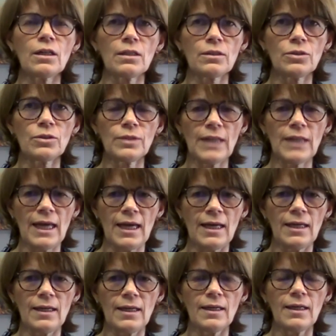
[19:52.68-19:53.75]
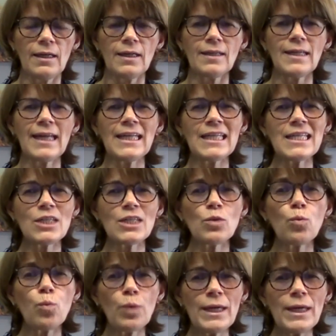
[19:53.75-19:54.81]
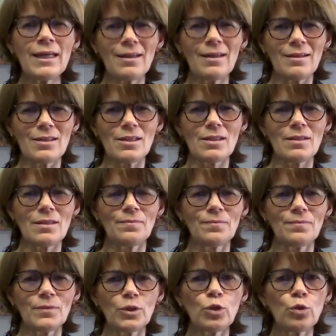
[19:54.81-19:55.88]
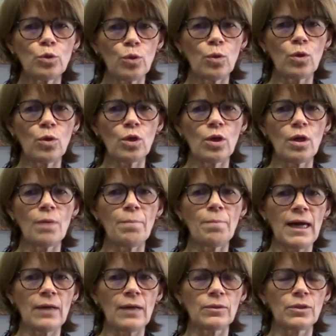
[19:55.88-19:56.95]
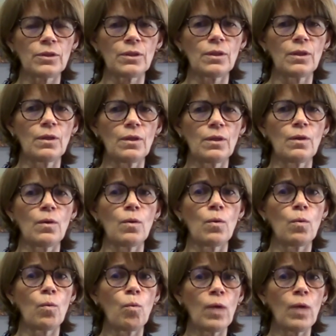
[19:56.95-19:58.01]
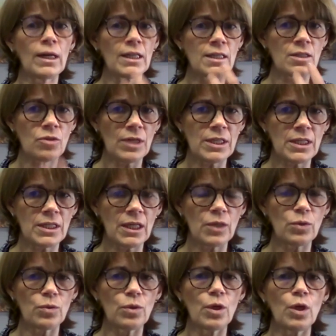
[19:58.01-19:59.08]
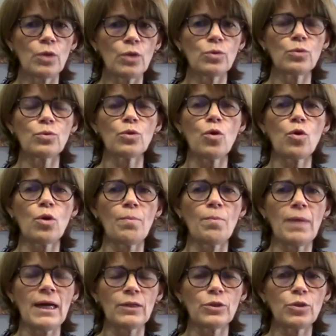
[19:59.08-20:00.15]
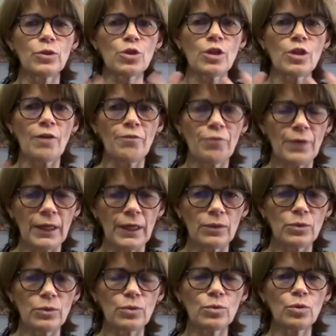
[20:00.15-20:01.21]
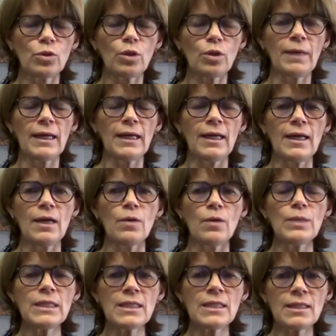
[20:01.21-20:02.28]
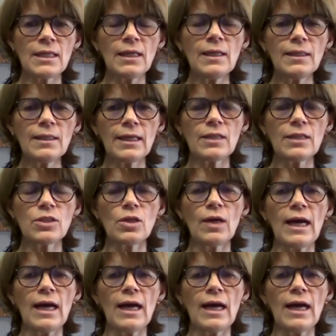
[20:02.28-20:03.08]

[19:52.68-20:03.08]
today that it is a weakness to talk about what is stressing you, to talk about your suffering, to talk about, we still think so.